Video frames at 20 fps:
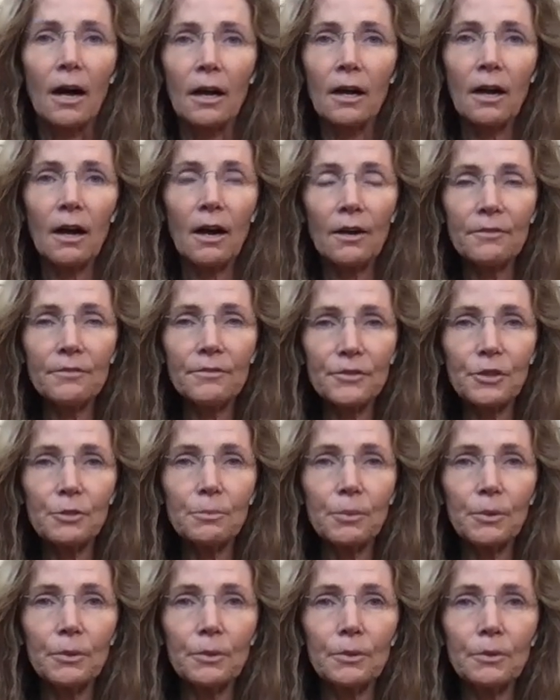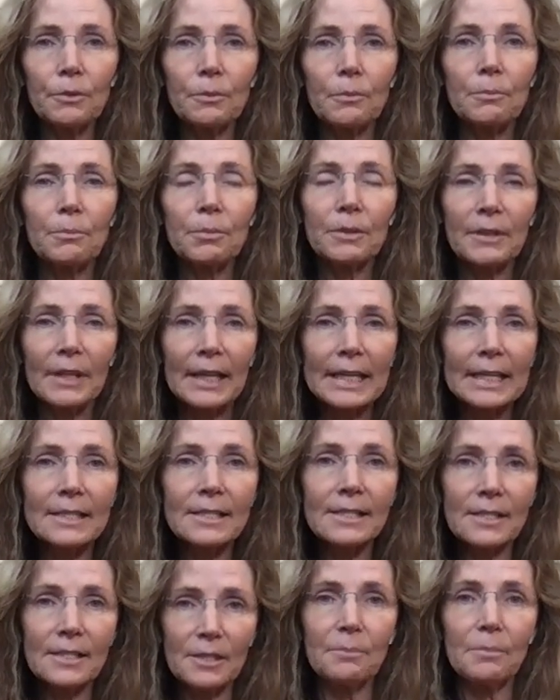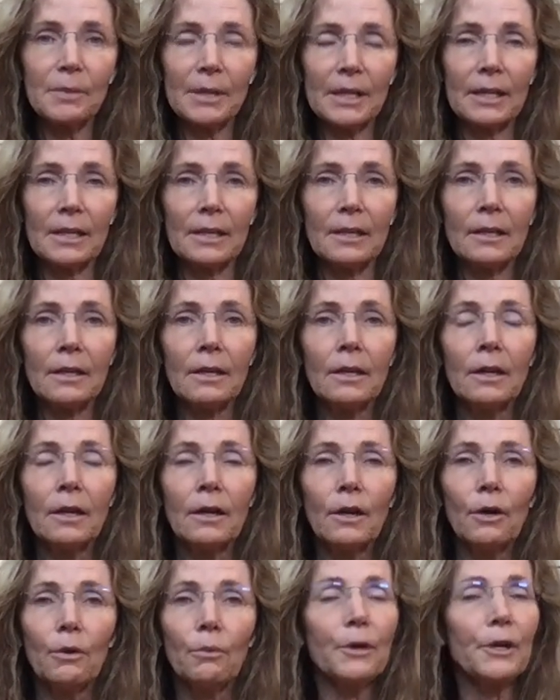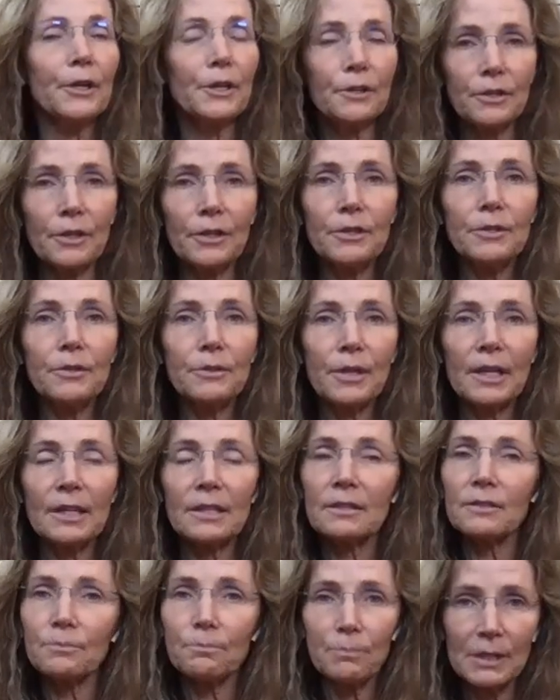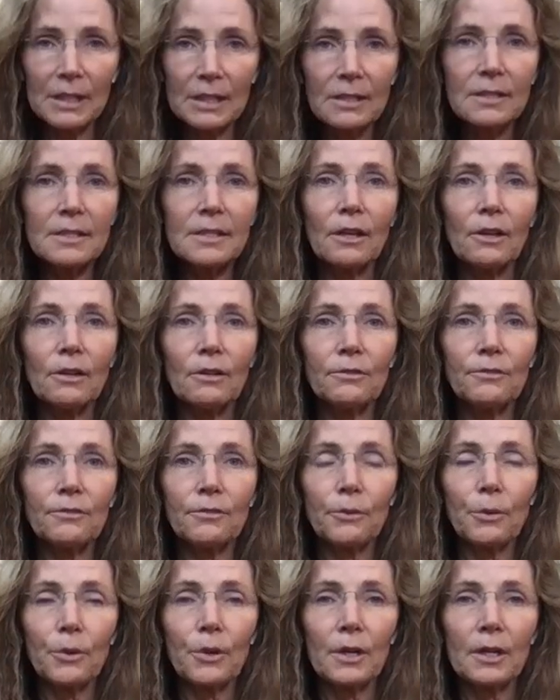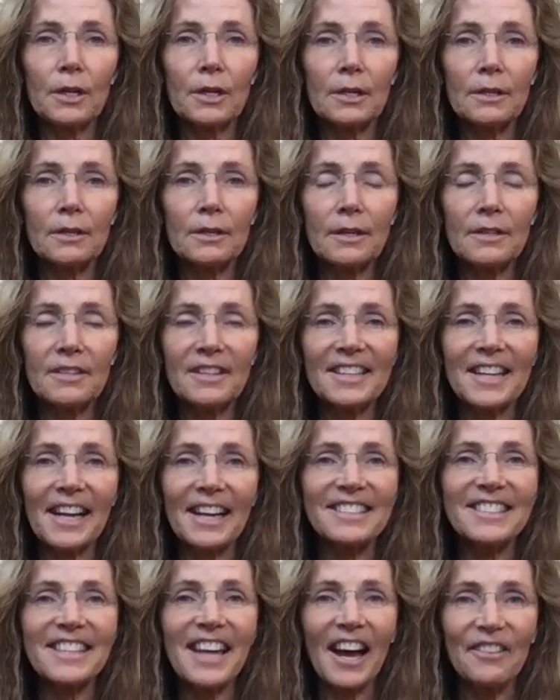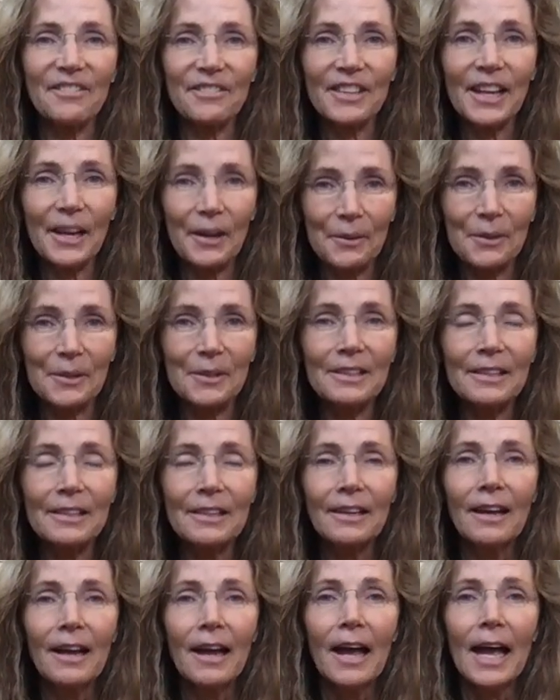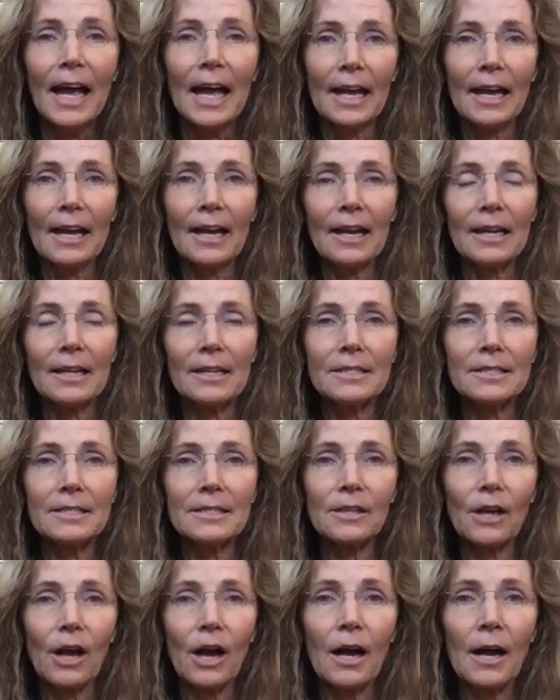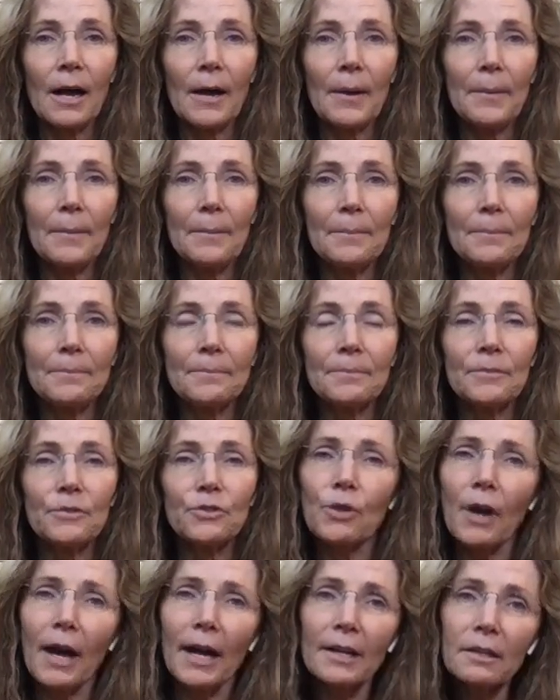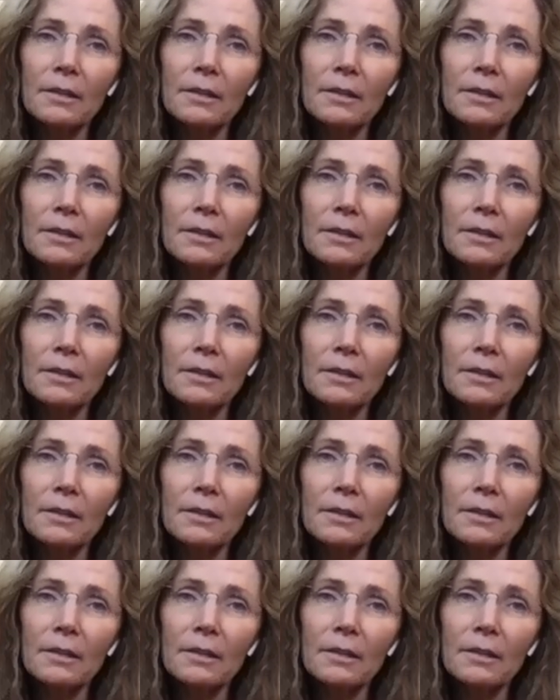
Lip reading: comfortable place to be where you can be still for the next half an hour and try